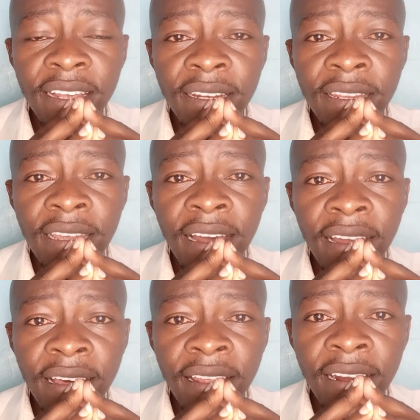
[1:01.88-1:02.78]
they
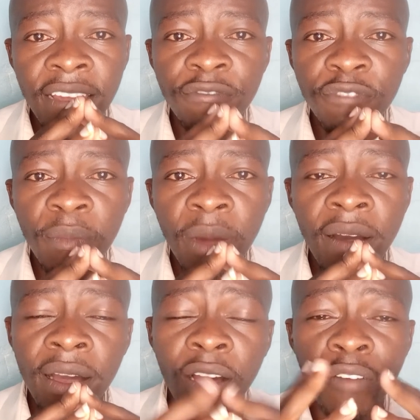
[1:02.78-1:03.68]
arrive from
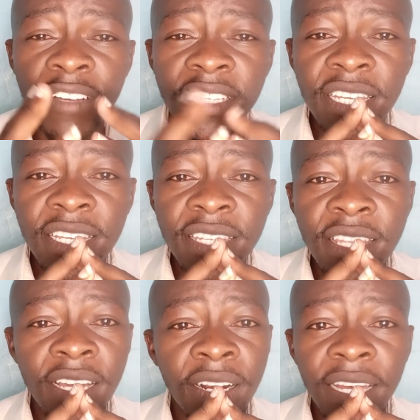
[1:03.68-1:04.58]
overseas,
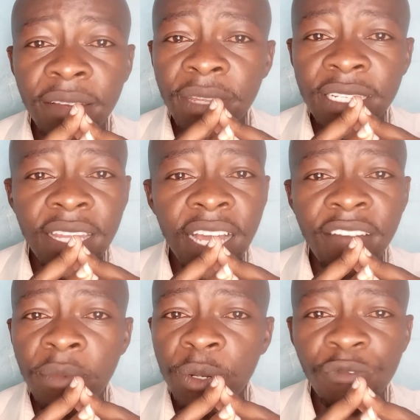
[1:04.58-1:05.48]
they claim that the
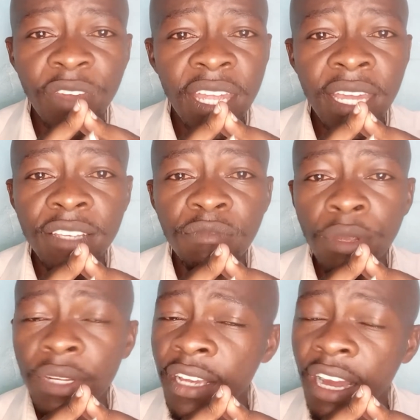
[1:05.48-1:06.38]
government of Kenya is
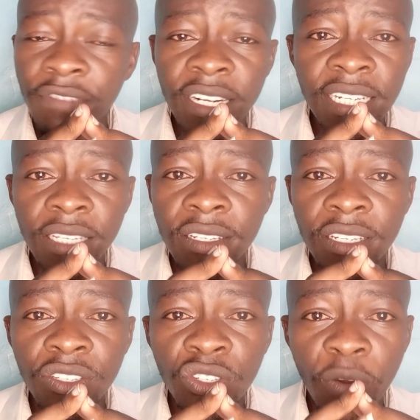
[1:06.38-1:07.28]
building a
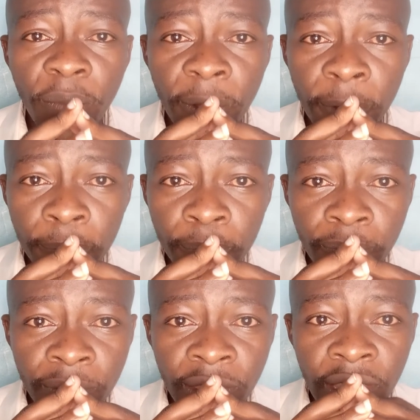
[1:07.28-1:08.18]
fantastic job.
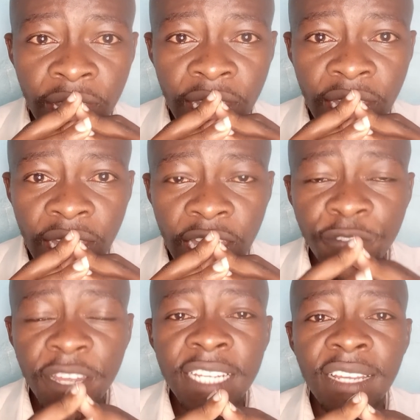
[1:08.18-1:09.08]

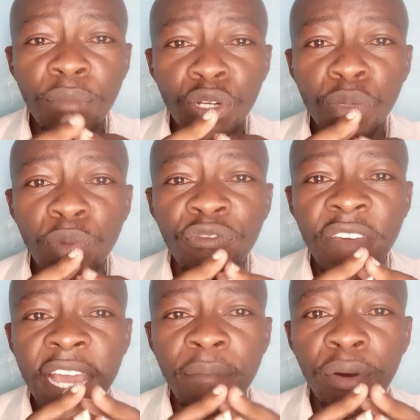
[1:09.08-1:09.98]
If there is a multiple
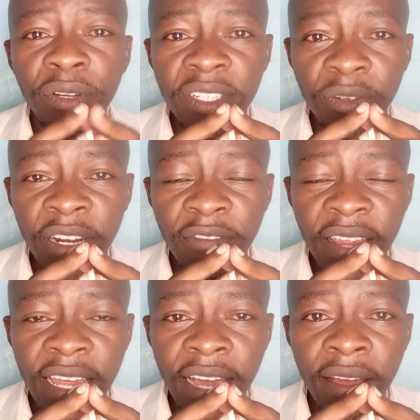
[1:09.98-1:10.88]
of airports,
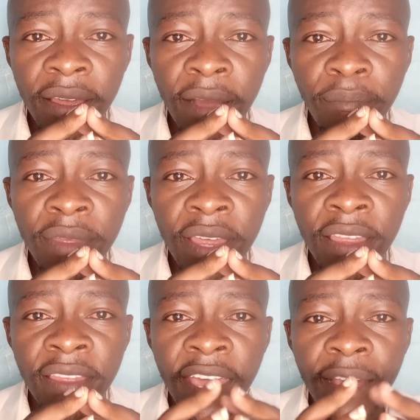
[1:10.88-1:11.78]
whenever
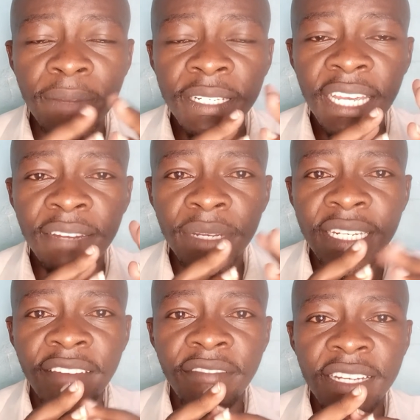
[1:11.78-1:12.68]
the airplane can be
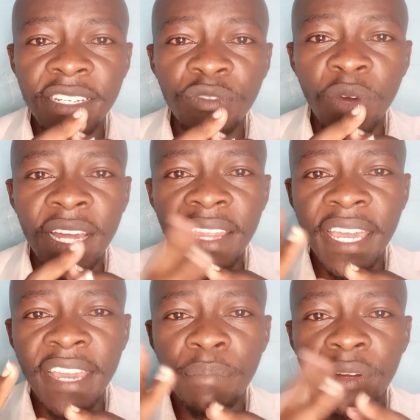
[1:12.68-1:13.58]
diverted to another
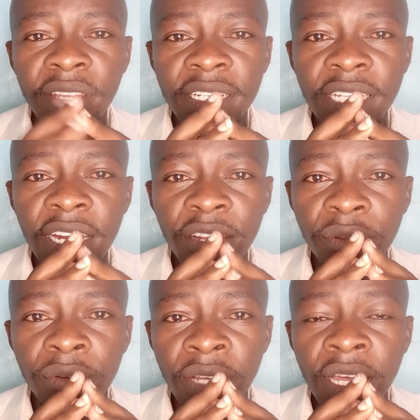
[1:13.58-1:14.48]
airport, they tell
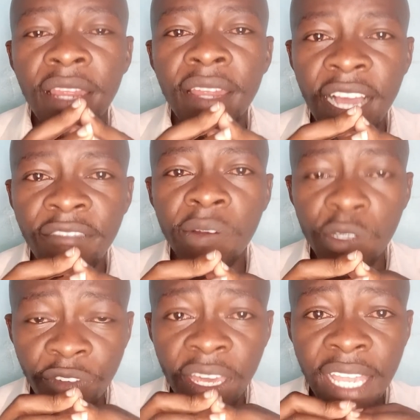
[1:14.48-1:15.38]
you the
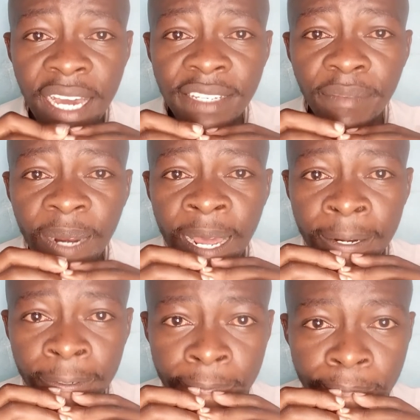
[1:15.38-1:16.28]
government of Kenya has a plan.